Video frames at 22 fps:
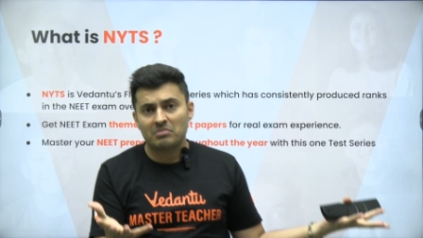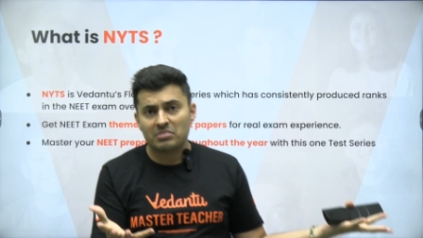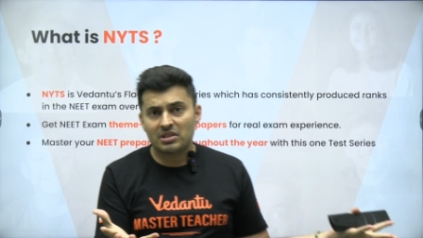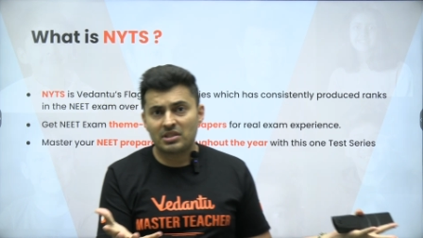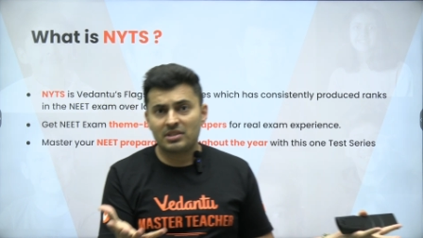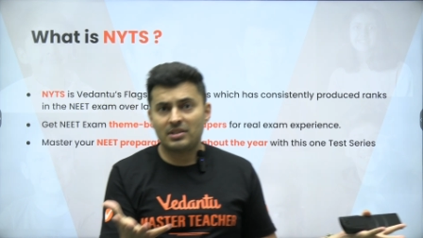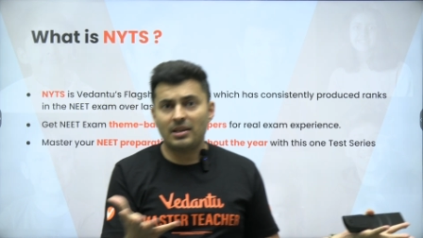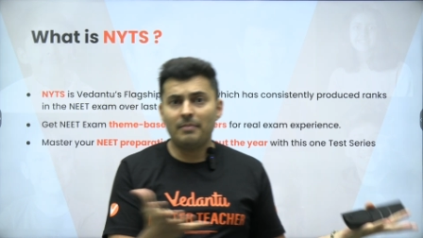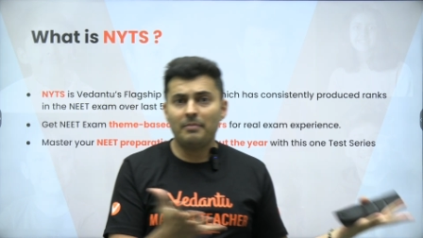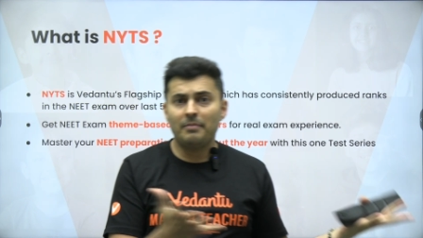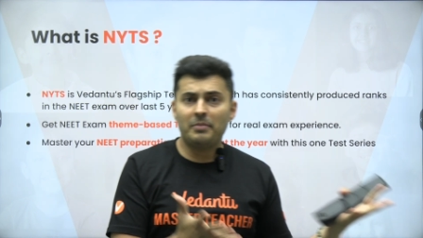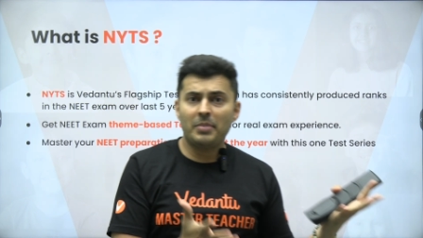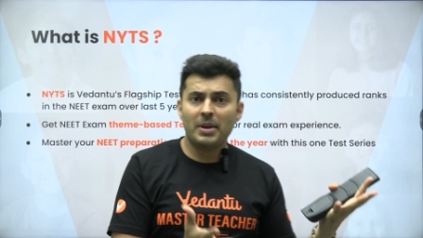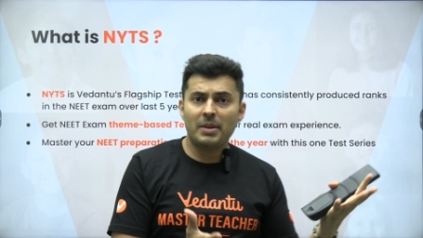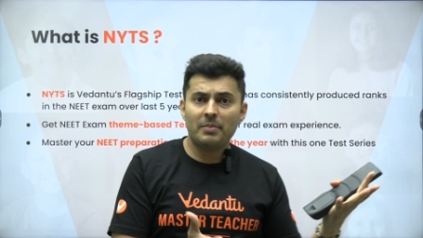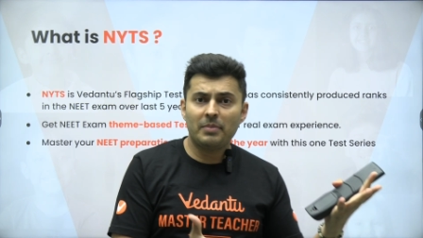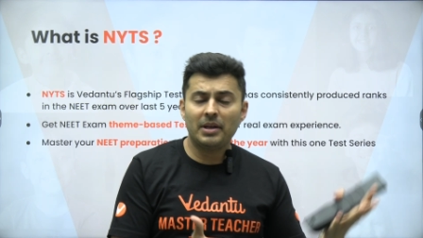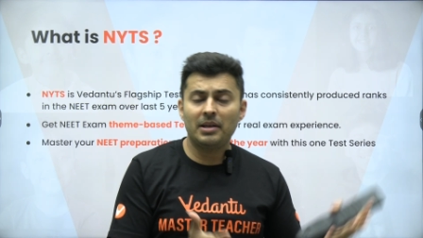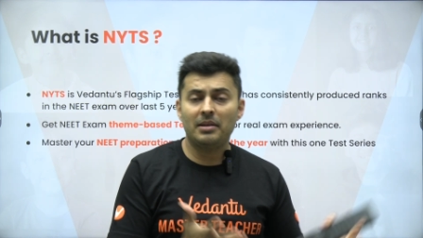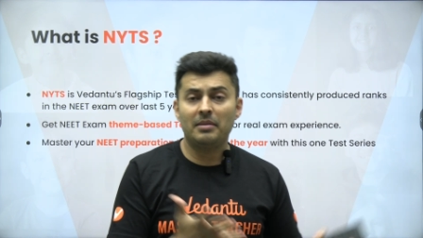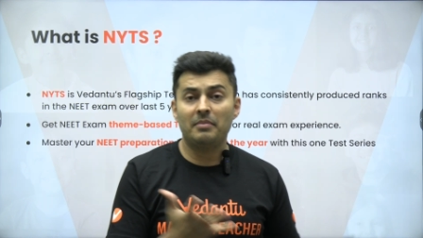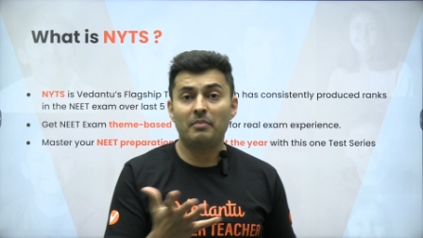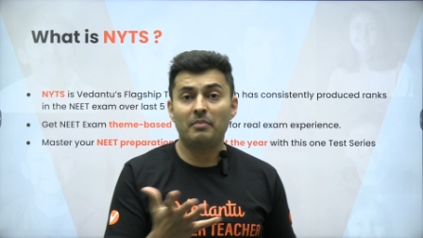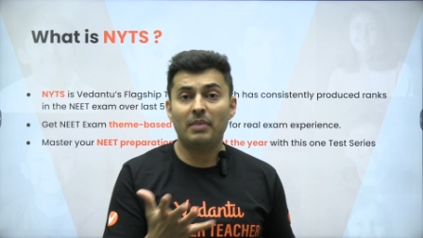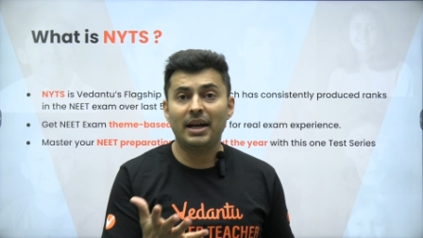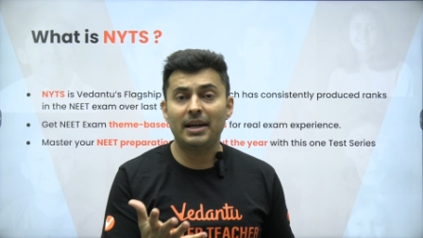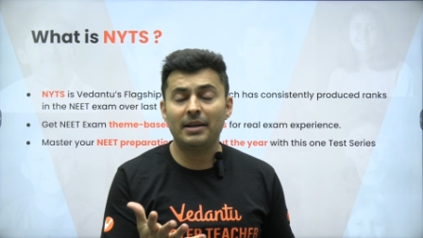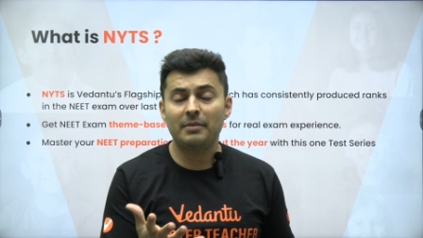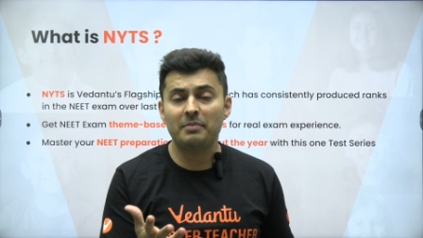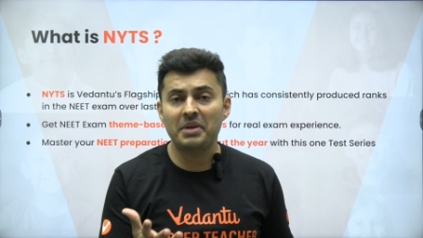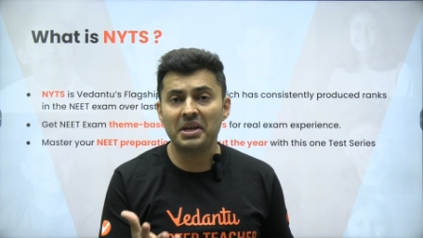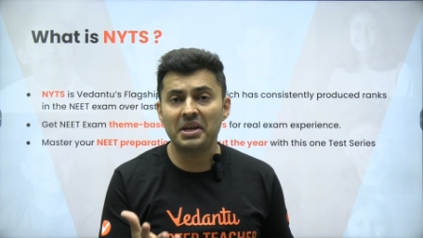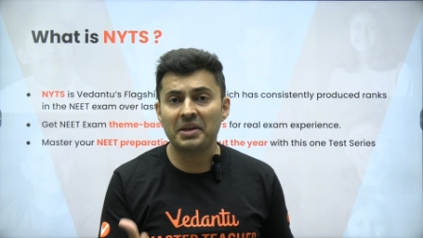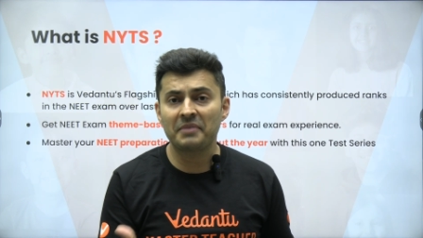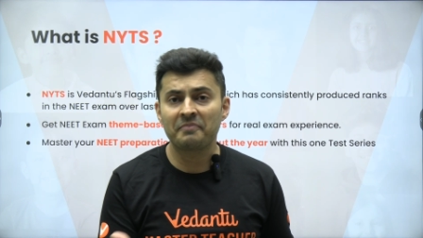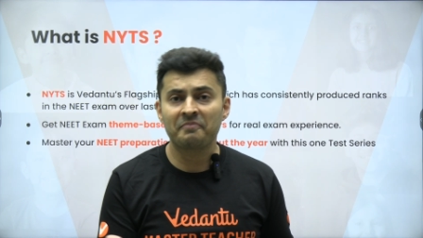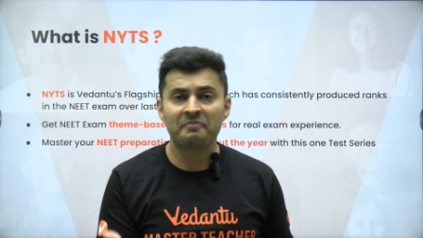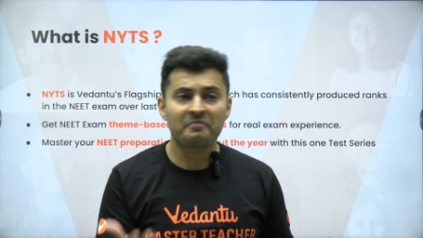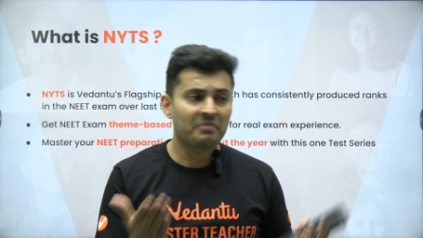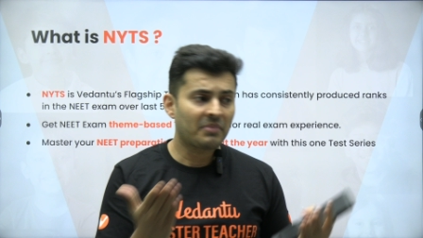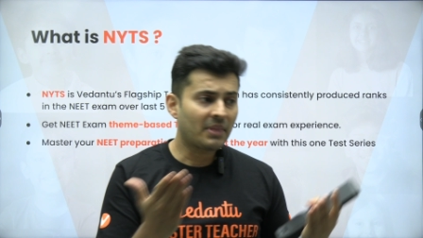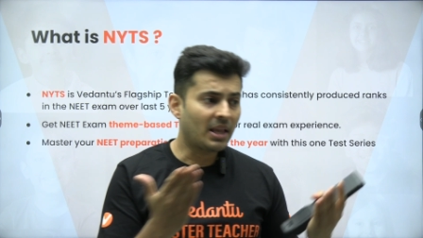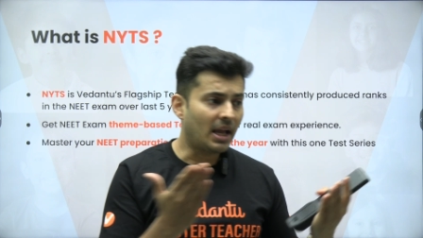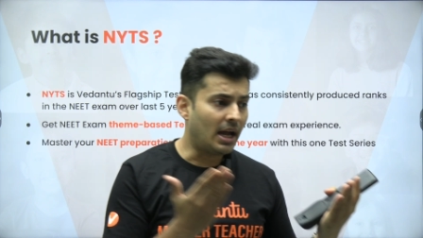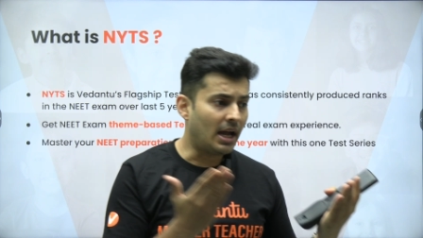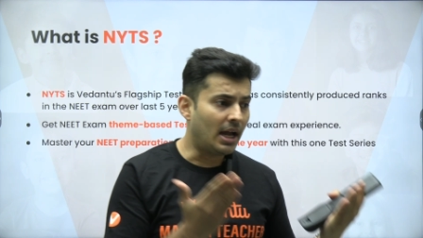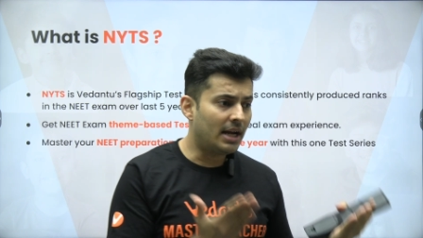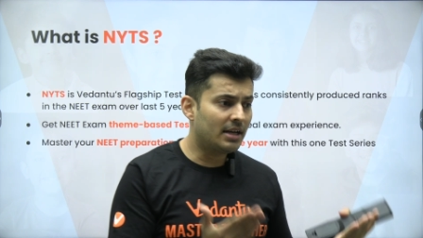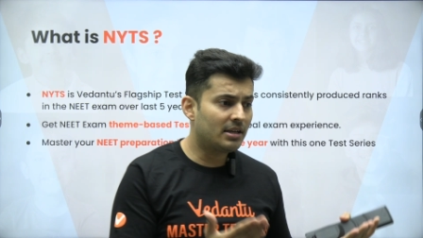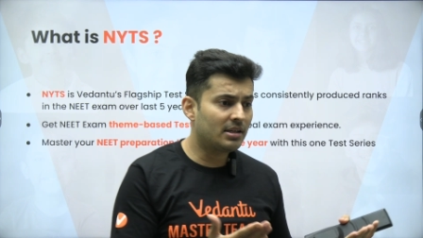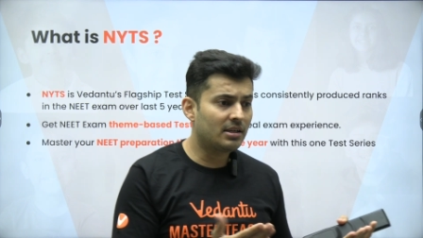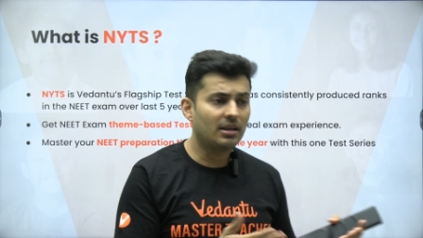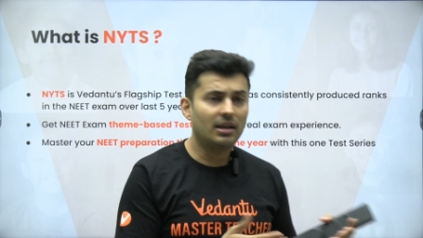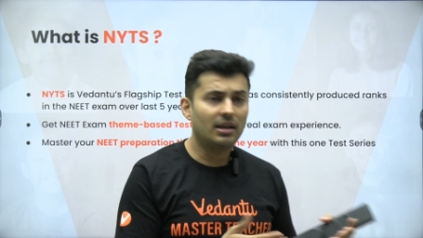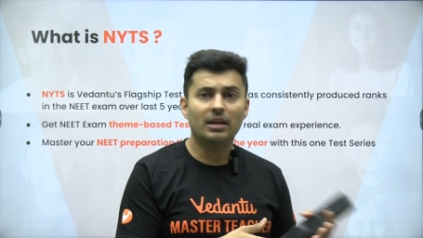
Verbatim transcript: some people might be at